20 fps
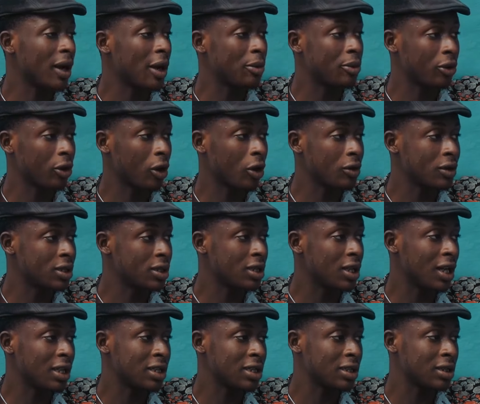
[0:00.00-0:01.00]
my priority
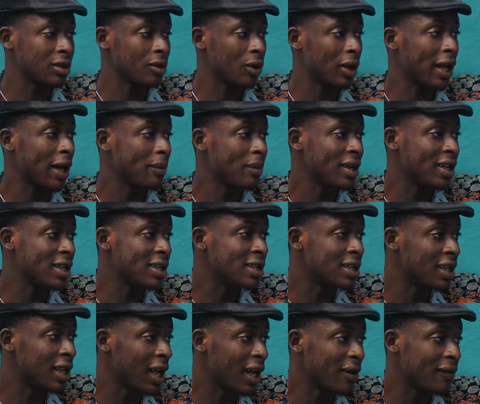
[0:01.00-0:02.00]
that when I make it
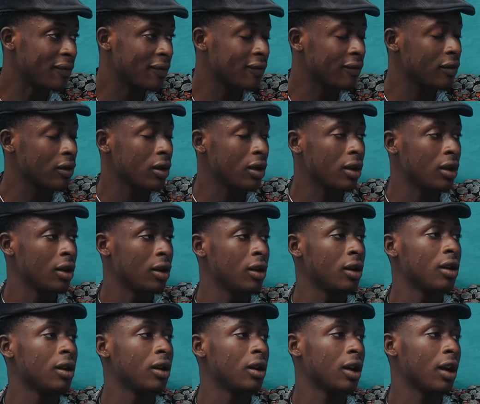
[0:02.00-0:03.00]
in life,
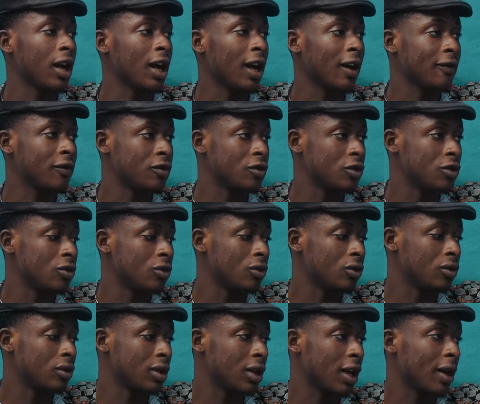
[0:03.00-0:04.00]
I have to, you know,
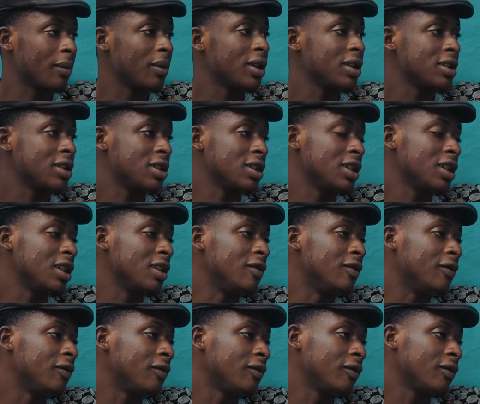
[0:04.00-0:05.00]
come and see
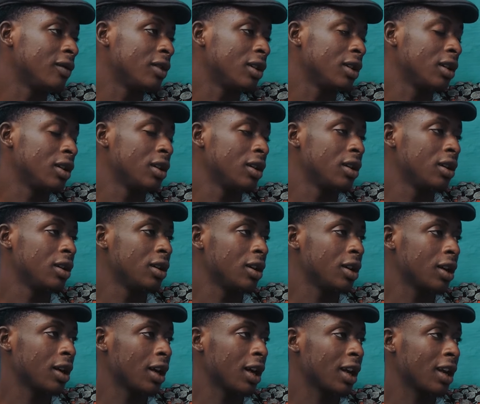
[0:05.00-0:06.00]
if
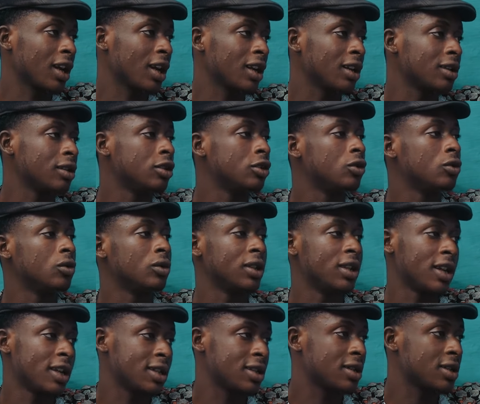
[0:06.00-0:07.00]
I can, you know,
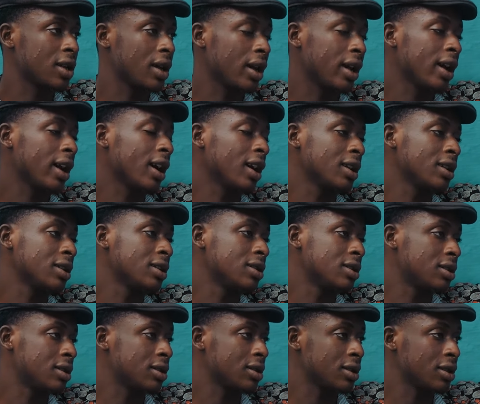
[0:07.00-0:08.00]
get her
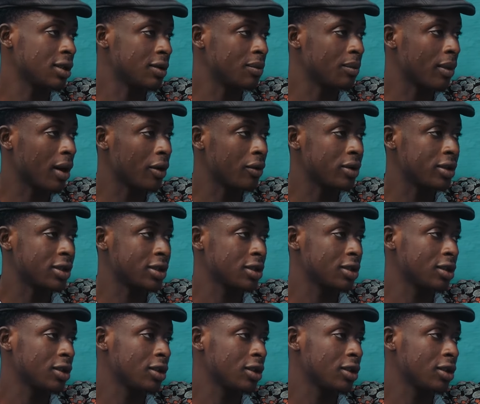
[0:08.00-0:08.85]
hand in marriage.